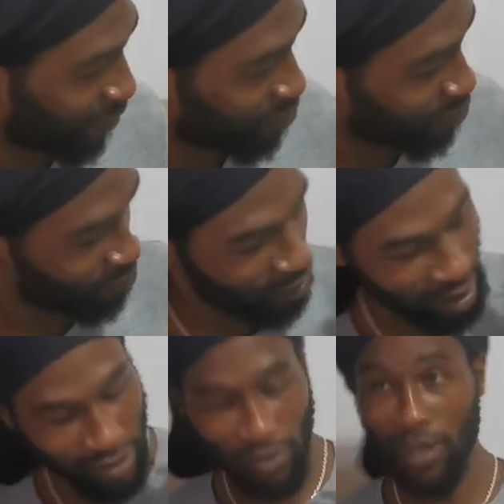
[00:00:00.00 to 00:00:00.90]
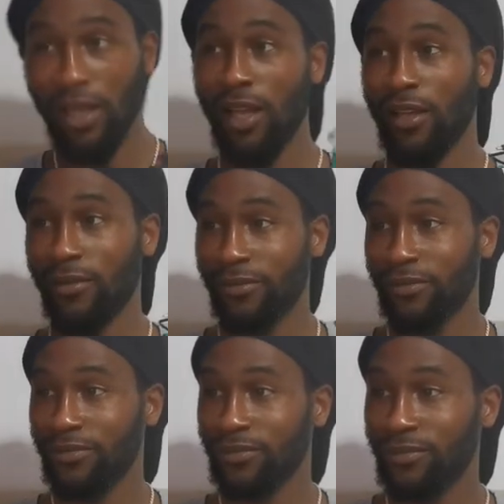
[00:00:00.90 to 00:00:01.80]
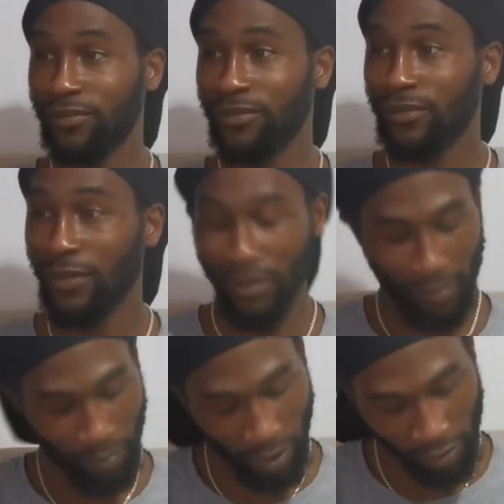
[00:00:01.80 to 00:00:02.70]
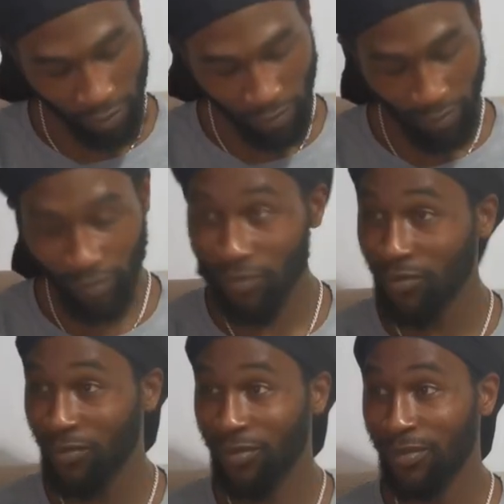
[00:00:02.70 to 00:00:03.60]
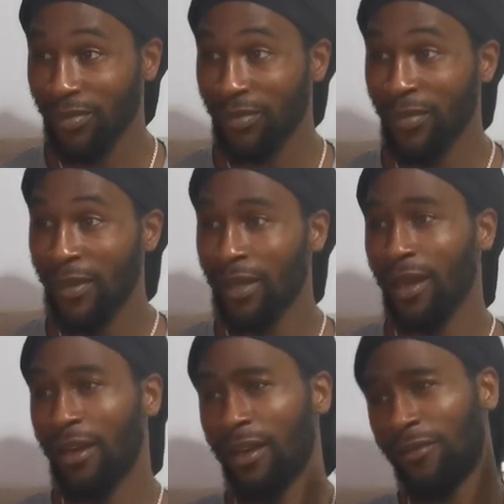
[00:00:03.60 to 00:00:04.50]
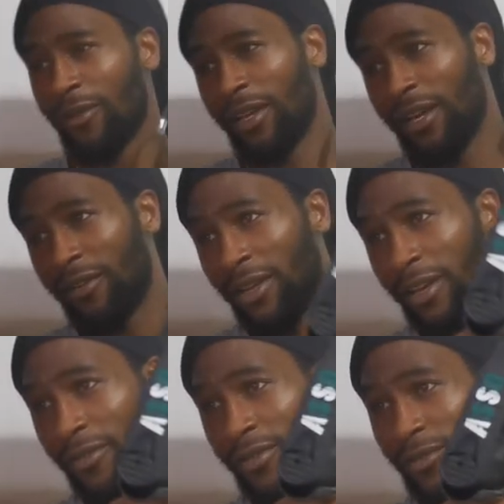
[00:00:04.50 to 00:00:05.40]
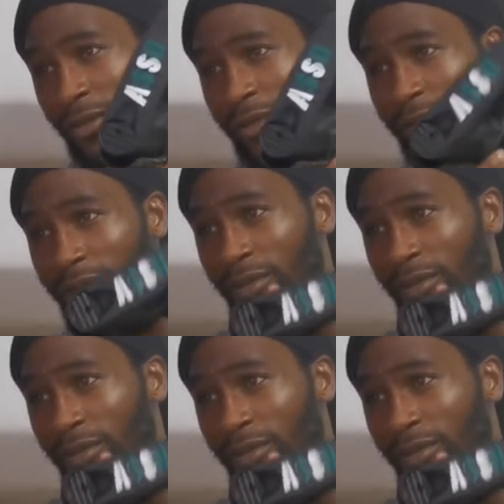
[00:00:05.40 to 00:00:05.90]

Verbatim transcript: Show you guys quickly. Boom. And then I've got it down here as well.